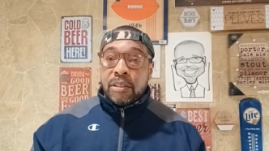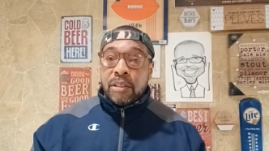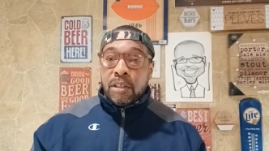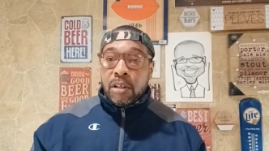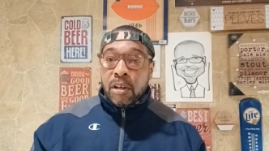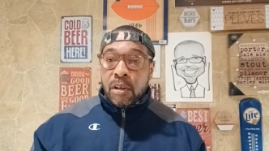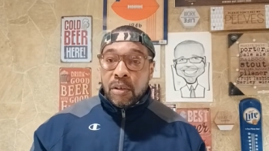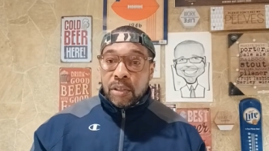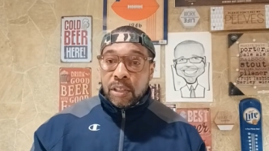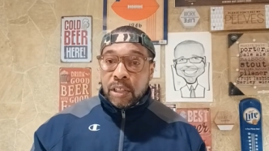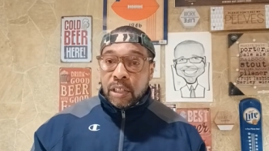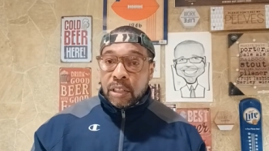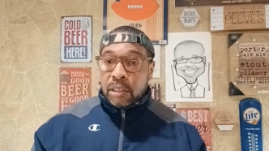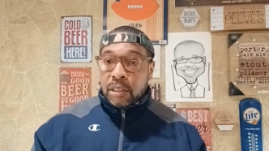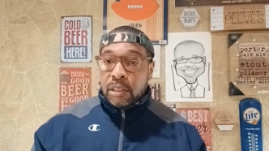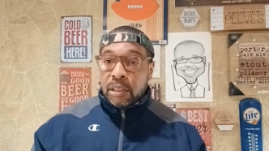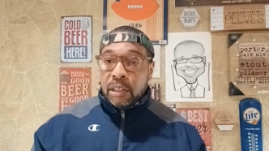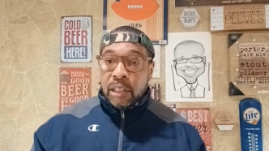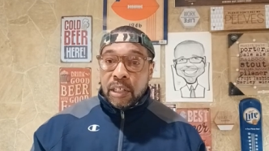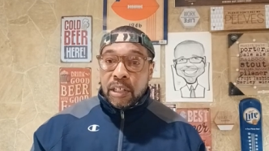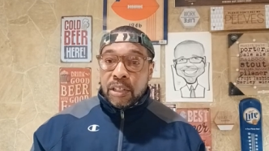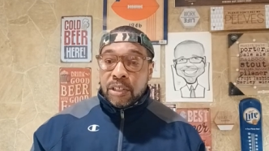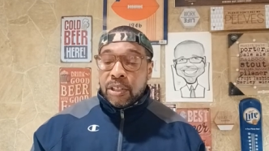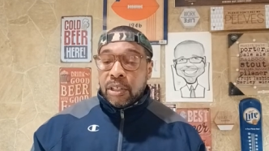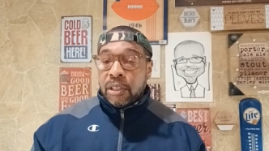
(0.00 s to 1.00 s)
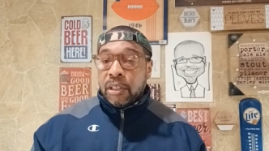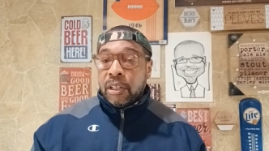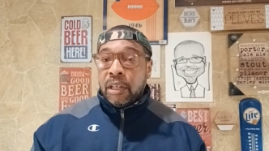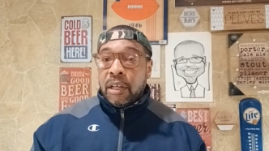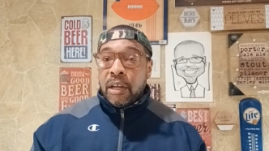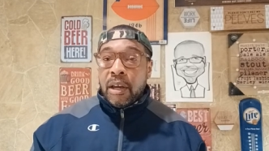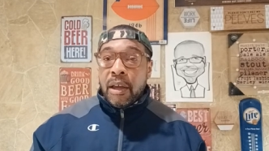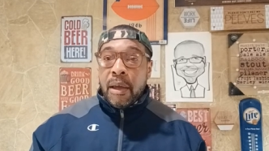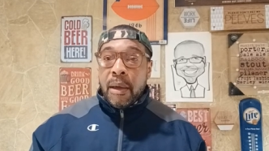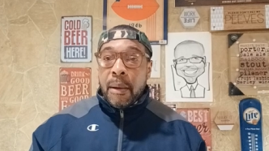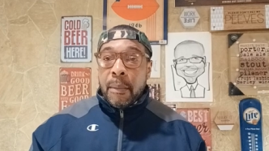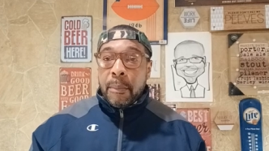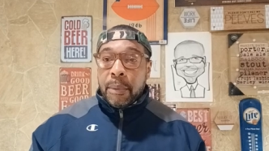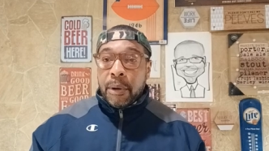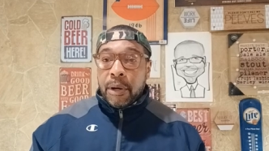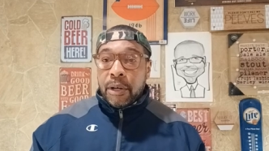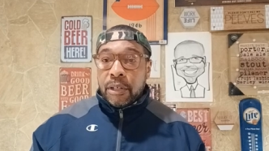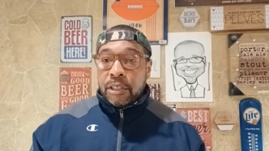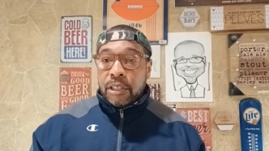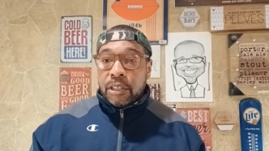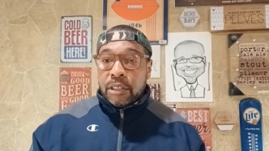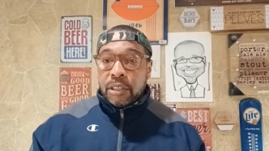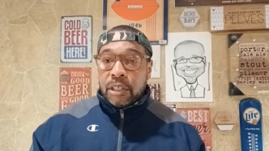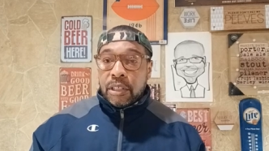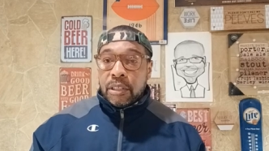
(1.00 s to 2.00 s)
you know, just leisurely
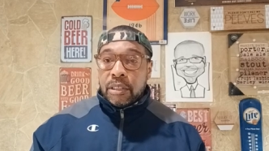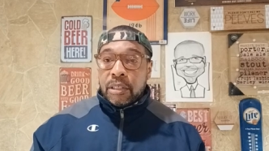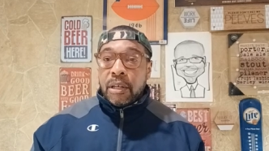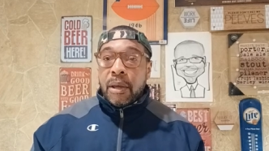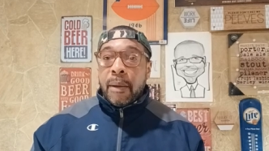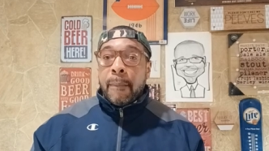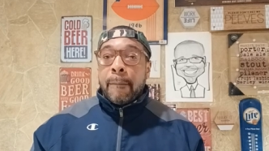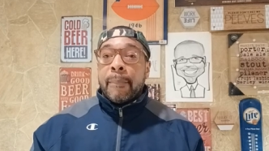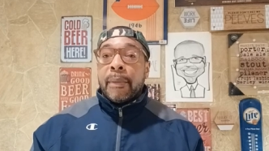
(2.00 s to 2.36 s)
purchases.